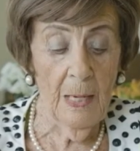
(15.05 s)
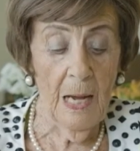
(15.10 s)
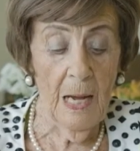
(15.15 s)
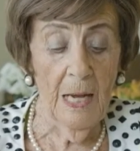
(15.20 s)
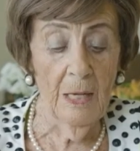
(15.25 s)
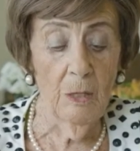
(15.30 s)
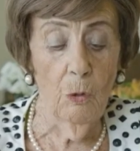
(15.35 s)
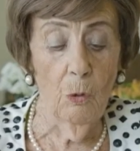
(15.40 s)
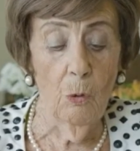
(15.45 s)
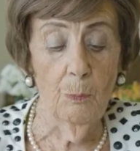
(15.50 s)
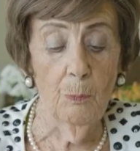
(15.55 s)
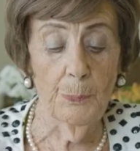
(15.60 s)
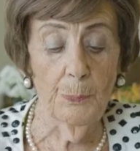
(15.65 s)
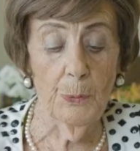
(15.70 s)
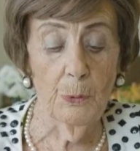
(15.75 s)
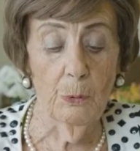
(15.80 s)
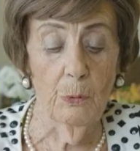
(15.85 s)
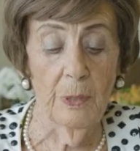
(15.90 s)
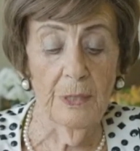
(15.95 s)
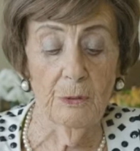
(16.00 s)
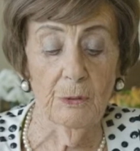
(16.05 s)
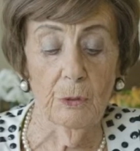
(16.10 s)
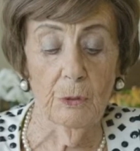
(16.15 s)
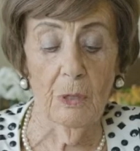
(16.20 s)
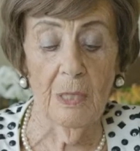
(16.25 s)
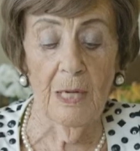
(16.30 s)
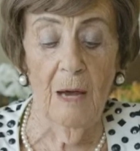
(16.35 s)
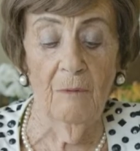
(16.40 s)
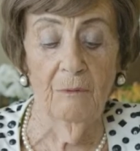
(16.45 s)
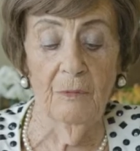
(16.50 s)
I hope you and your
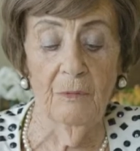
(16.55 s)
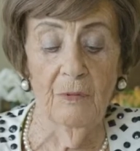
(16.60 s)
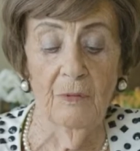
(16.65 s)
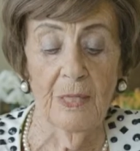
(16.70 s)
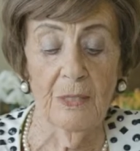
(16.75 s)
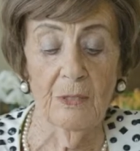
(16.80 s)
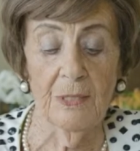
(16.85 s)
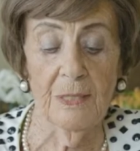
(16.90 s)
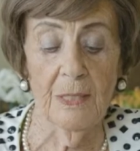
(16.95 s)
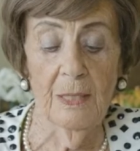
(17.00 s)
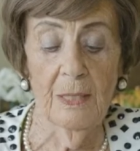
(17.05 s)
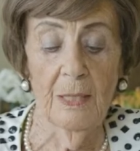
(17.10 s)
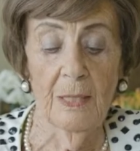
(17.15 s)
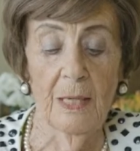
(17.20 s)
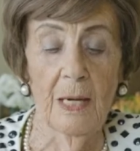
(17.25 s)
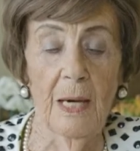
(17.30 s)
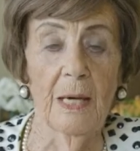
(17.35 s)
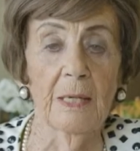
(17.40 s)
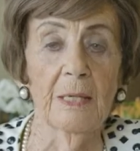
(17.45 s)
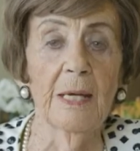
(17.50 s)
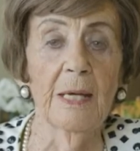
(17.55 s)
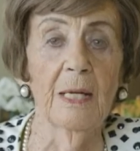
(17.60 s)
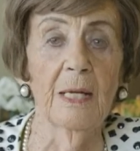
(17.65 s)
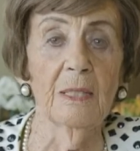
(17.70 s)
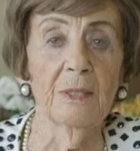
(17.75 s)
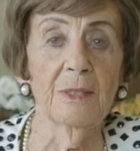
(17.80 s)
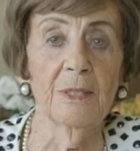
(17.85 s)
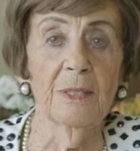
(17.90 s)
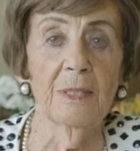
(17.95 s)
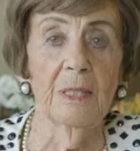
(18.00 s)
loved ones are
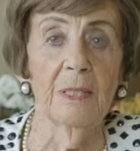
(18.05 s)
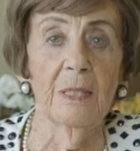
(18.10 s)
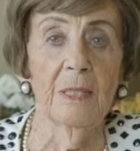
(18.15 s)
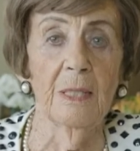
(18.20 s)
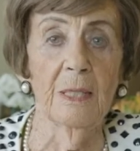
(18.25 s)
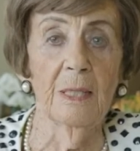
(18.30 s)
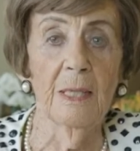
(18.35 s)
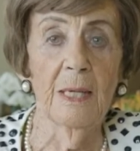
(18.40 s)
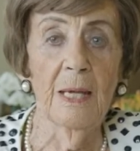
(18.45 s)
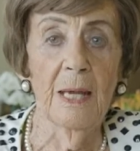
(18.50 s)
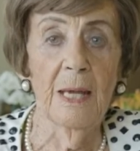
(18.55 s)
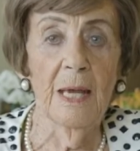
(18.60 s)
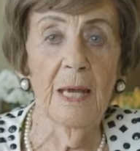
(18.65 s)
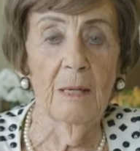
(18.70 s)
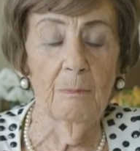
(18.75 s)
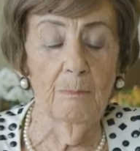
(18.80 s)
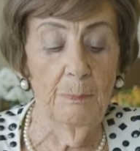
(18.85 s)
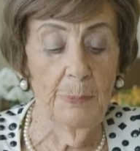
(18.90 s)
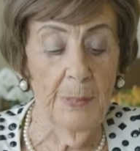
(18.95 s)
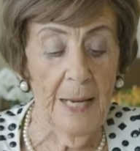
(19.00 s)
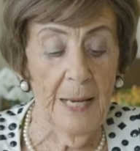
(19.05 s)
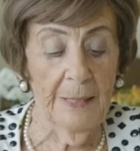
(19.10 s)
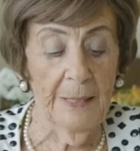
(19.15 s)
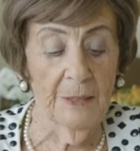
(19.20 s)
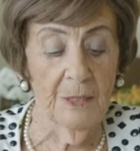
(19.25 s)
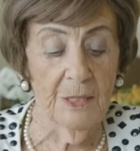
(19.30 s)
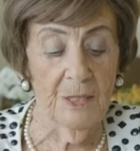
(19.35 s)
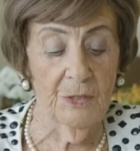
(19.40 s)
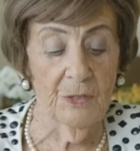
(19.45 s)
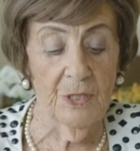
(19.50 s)
healthy and
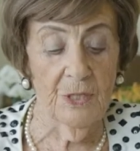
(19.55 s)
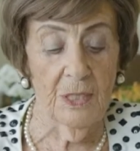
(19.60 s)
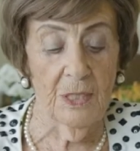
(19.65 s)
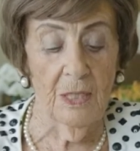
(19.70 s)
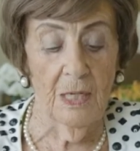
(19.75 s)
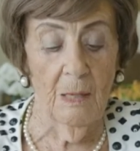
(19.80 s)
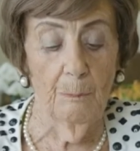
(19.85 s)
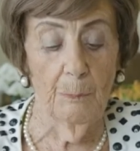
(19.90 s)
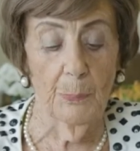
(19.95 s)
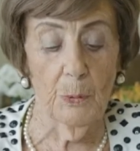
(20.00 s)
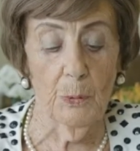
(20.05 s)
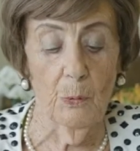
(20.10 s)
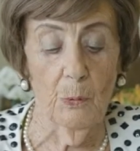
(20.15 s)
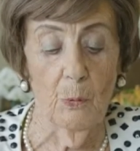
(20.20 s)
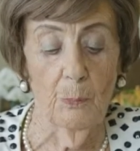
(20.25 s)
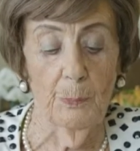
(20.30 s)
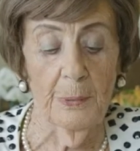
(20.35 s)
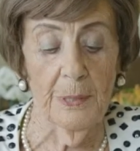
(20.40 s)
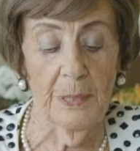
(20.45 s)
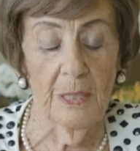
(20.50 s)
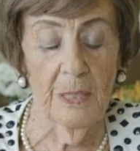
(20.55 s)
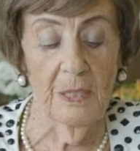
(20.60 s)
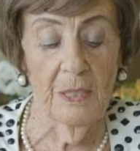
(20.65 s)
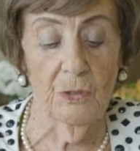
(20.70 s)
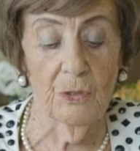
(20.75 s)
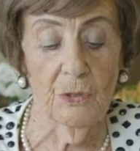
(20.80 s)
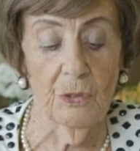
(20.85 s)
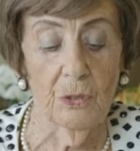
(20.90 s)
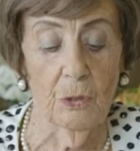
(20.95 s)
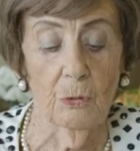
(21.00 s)
practicing
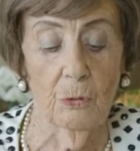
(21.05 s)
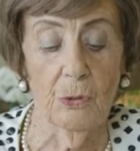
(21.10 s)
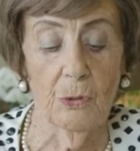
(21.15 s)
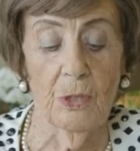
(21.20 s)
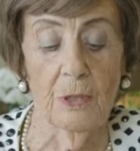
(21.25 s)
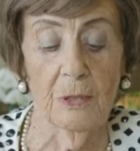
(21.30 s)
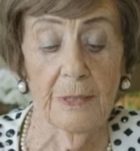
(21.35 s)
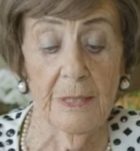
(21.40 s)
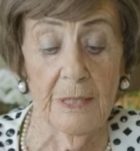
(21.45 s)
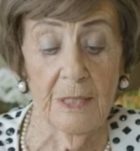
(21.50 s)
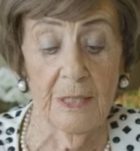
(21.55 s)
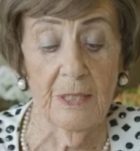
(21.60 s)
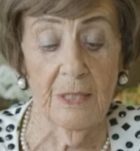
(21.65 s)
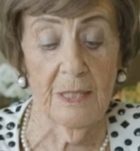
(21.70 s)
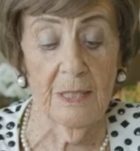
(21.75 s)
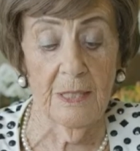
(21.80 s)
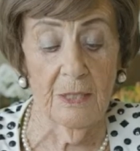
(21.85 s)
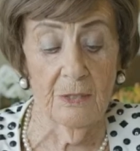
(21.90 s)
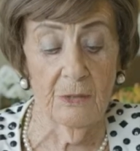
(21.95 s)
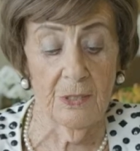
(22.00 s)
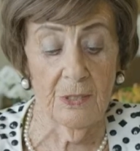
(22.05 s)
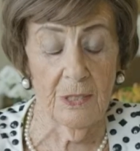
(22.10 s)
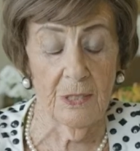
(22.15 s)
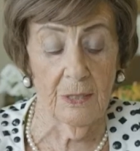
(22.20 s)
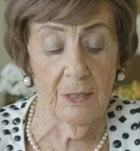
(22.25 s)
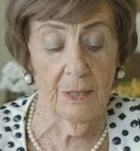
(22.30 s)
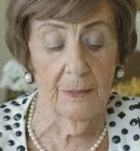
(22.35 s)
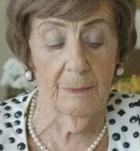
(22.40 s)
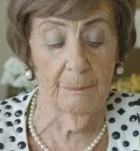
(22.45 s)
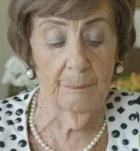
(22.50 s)
appropriate social
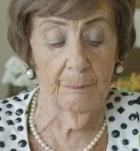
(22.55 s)
distancing.